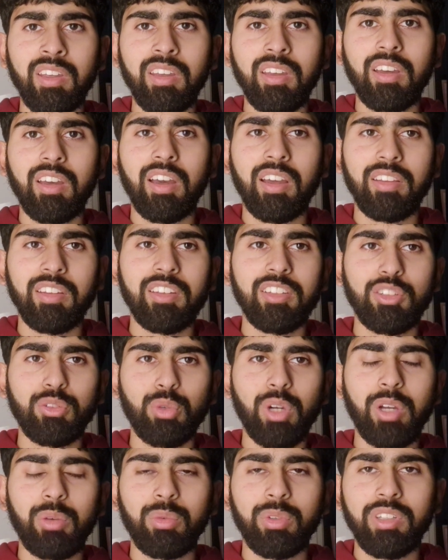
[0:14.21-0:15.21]
and it is
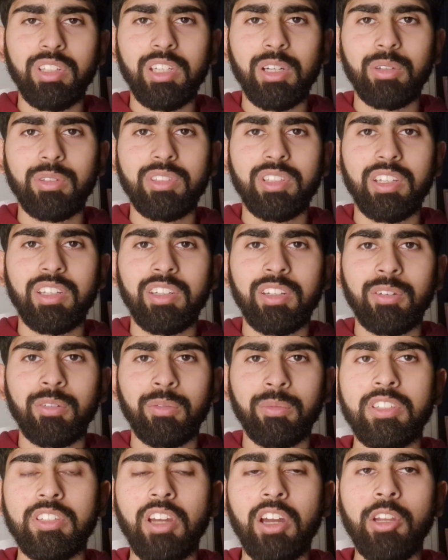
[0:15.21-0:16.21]
quite windy outside.
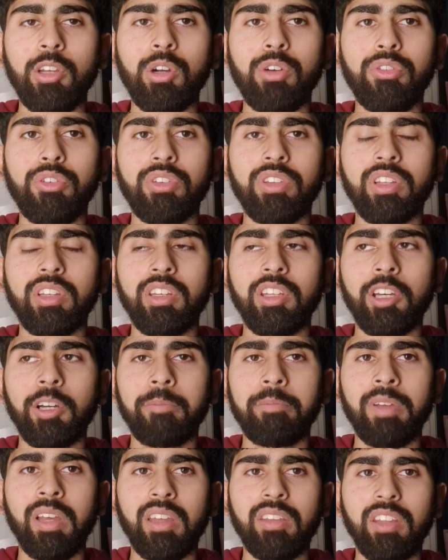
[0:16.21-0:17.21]
Starting off with
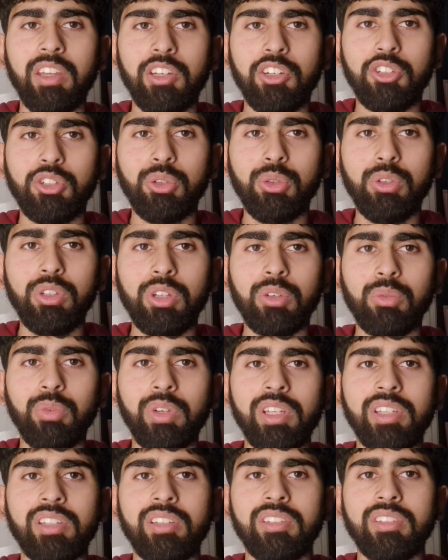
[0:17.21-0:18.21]
India, they drew the
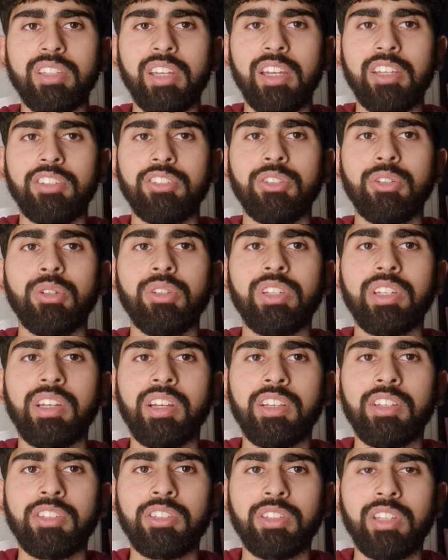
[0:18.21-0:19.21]
recent test series
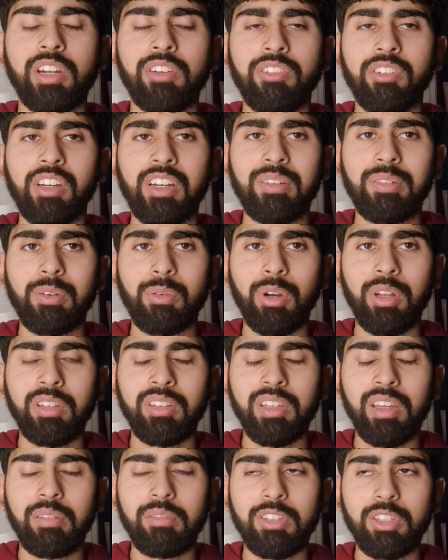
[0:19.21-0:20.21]
against South Africa by
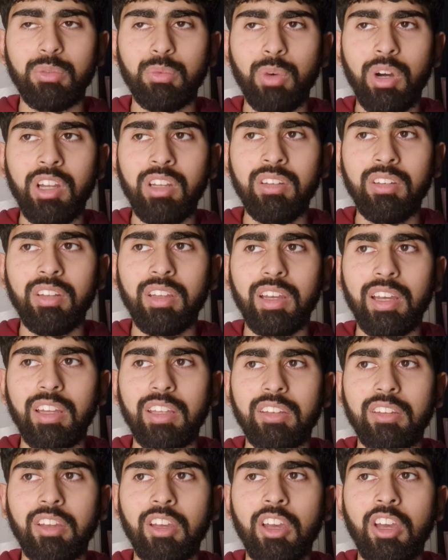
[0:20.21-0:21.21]
1-1
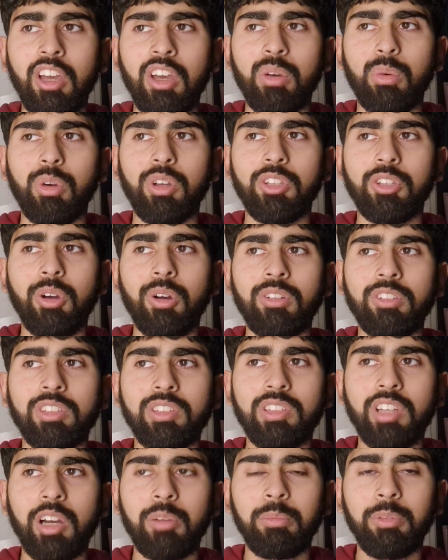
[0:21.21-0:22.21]
and were docked a
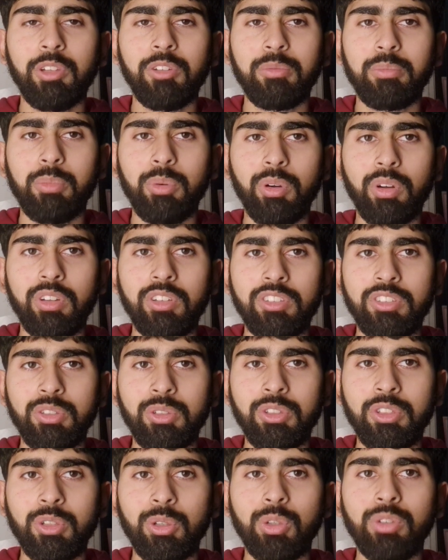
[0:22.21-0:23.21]
couple of points
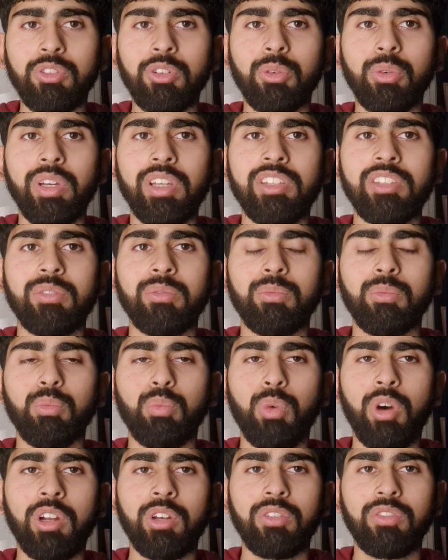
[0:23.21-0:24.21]
due to overrating
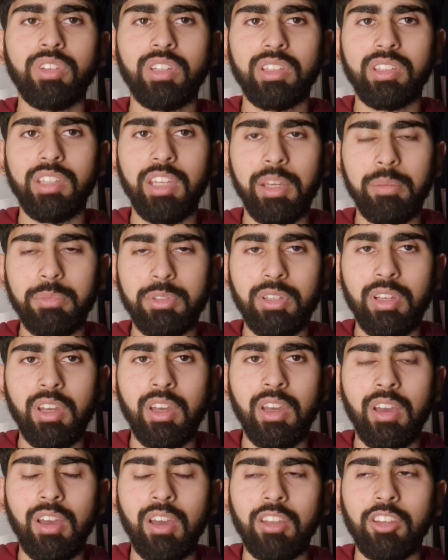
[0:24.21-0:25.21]
one of the games.
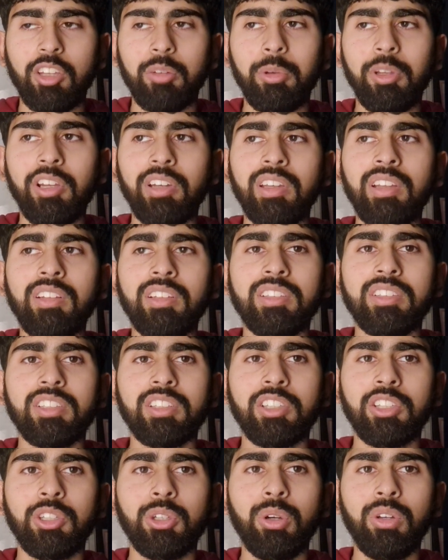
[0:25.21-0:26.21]
They'll be looking to
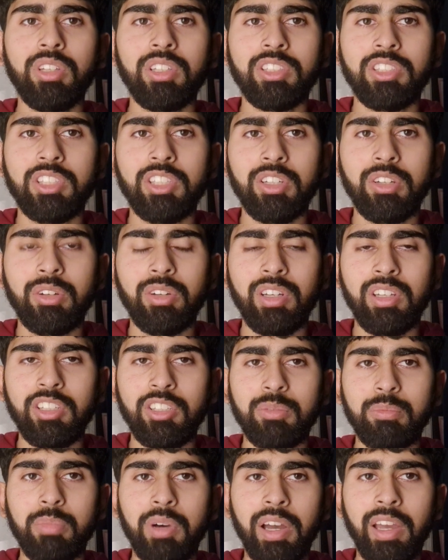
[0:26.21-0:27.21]
secure the
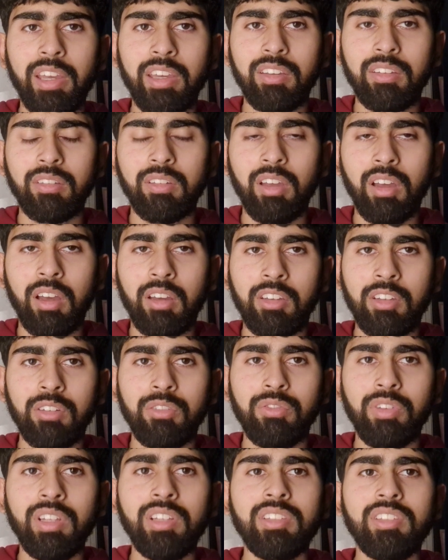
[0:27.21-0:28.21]
series by a
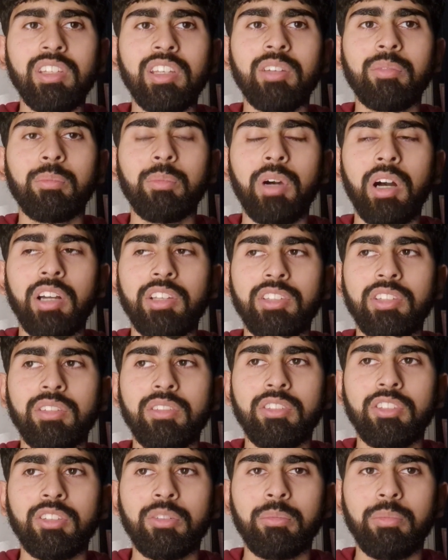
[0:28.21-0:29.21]
convincing margin
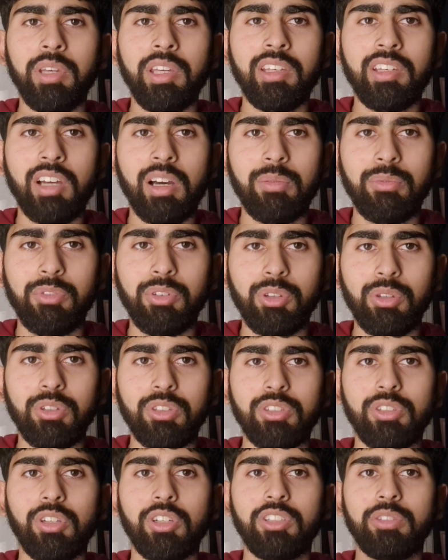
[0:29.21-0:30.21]
to make up for
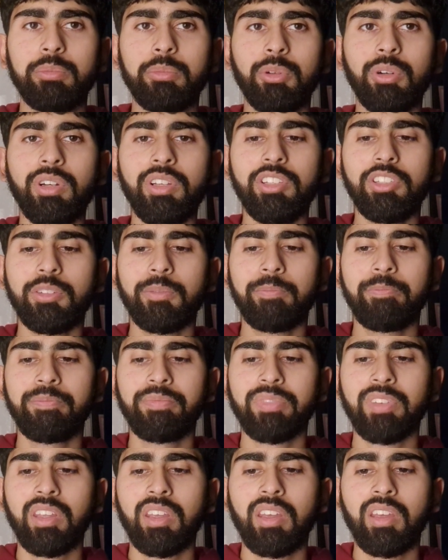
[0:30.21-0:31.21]
those lost points.
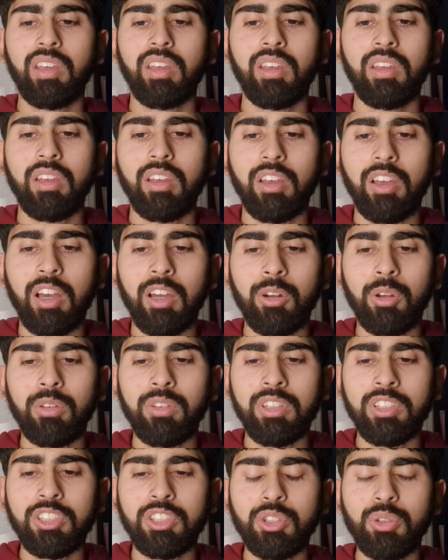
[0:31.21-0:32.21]
And on
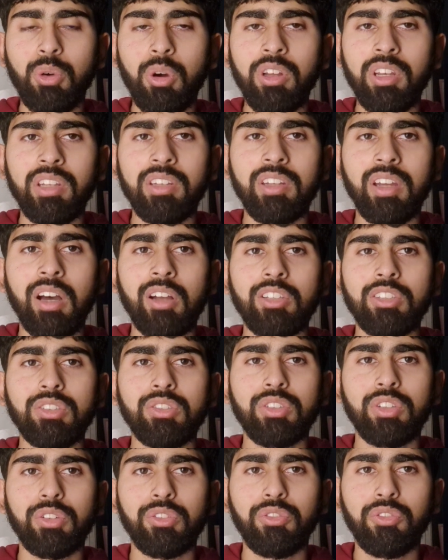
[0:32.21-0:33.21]
the squad announced
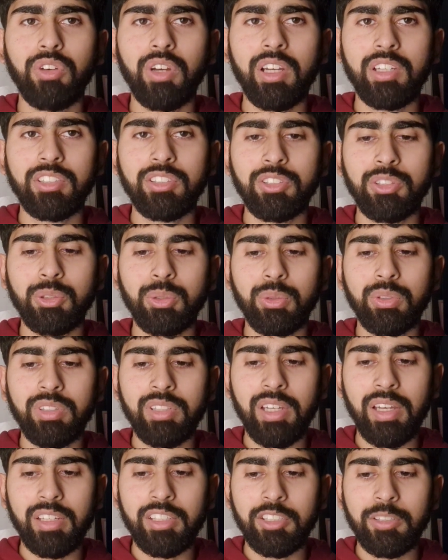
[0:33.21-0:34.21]
for the first two
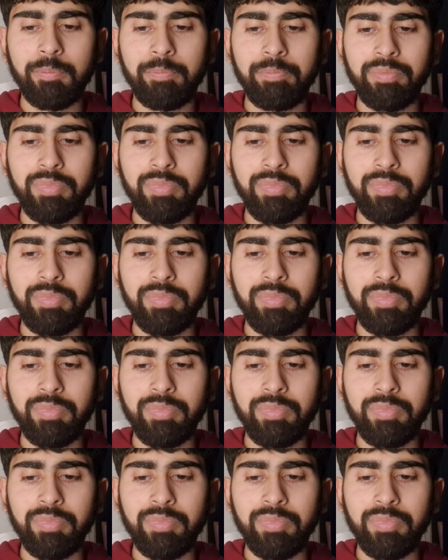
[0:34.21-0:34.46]
tests,